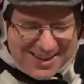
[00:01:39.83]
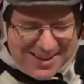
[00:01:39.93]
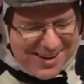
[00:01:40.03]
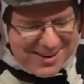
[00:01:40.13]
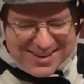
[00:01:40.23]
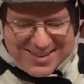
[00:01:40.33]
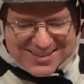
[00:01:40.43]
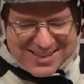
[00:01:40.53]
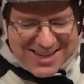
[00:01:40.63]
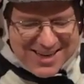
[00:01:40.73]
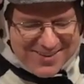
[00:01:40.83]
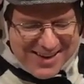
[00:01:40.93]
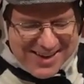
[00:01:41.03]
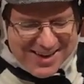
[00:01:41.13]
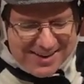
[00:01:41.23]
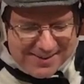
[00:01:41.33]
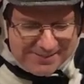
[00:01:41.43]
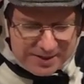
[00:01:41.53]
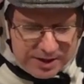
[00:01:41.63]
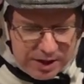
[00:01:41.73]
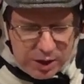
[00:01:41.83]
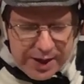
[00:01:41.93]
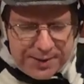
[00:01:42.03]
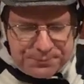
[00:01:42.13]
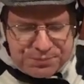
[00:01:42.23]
Oh, these are gonna be good. Okay,